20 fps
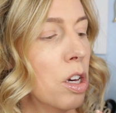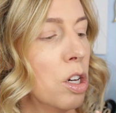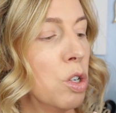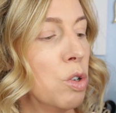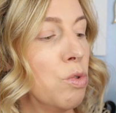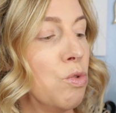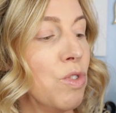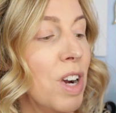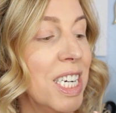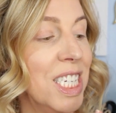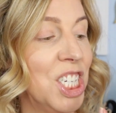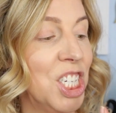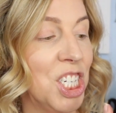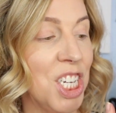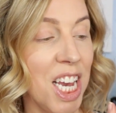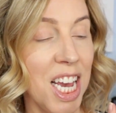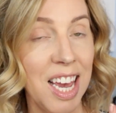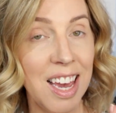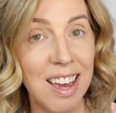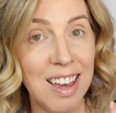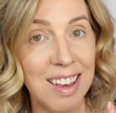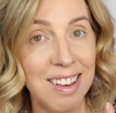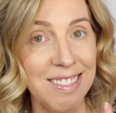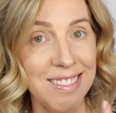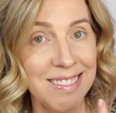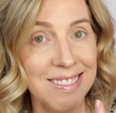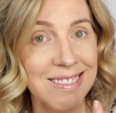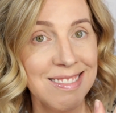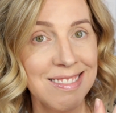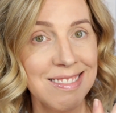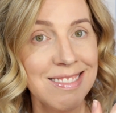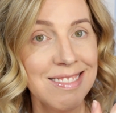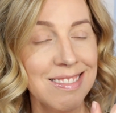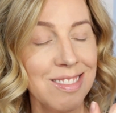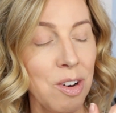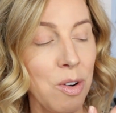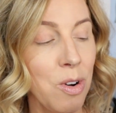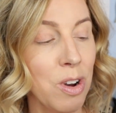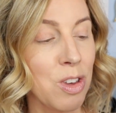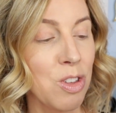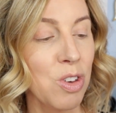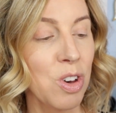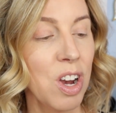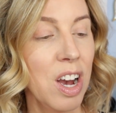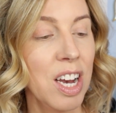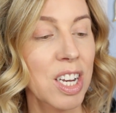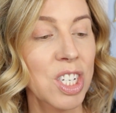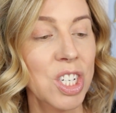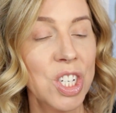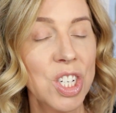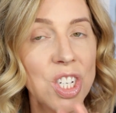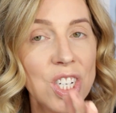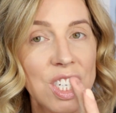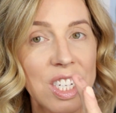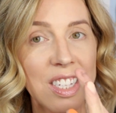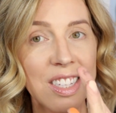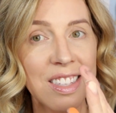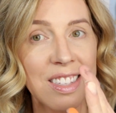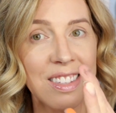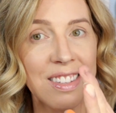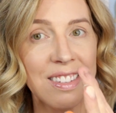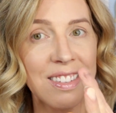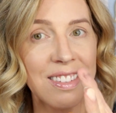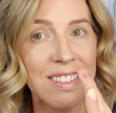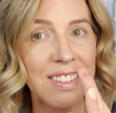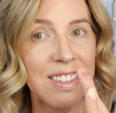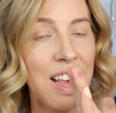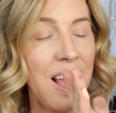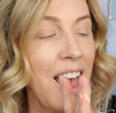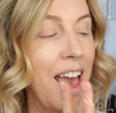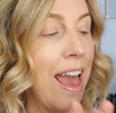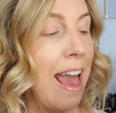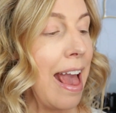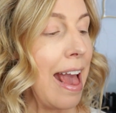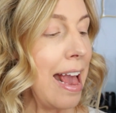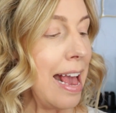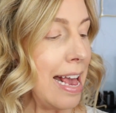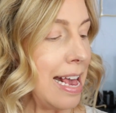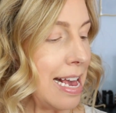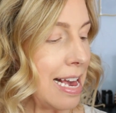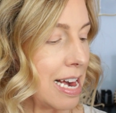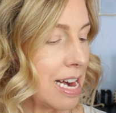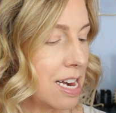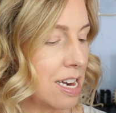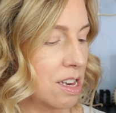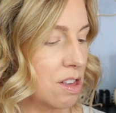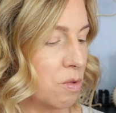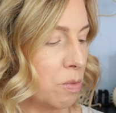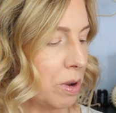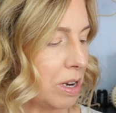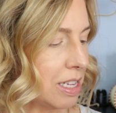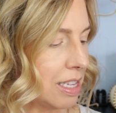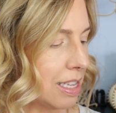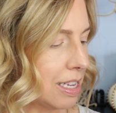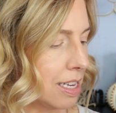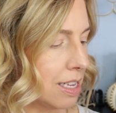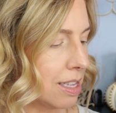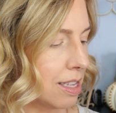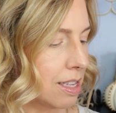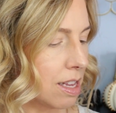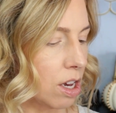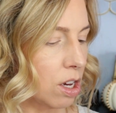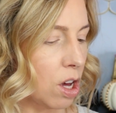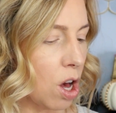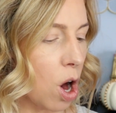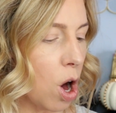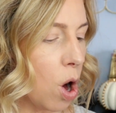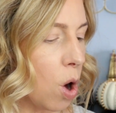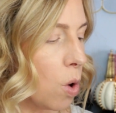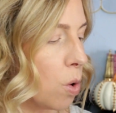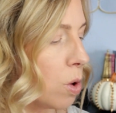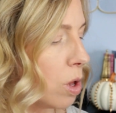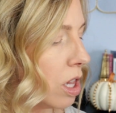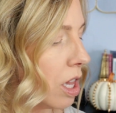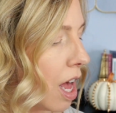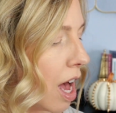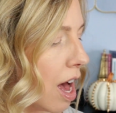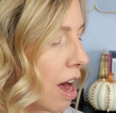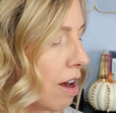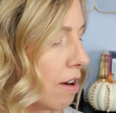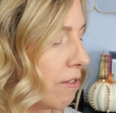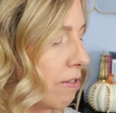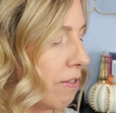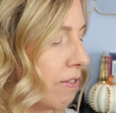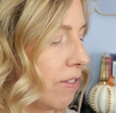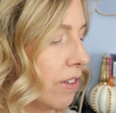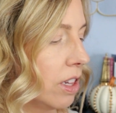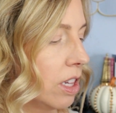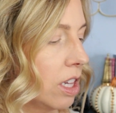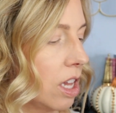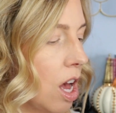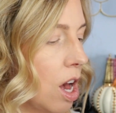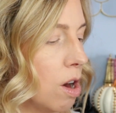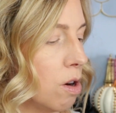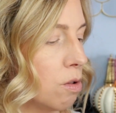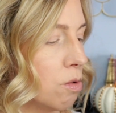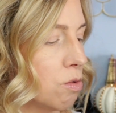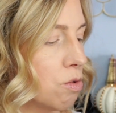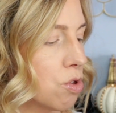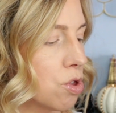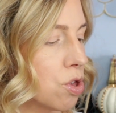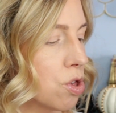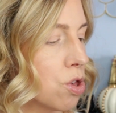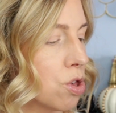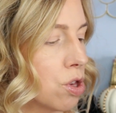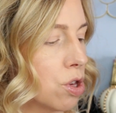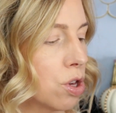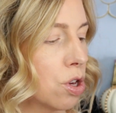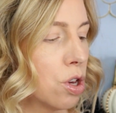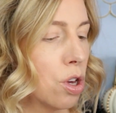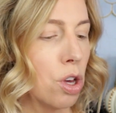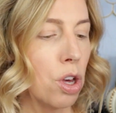Crushing, Orange Crush, and what is this? Cola Float.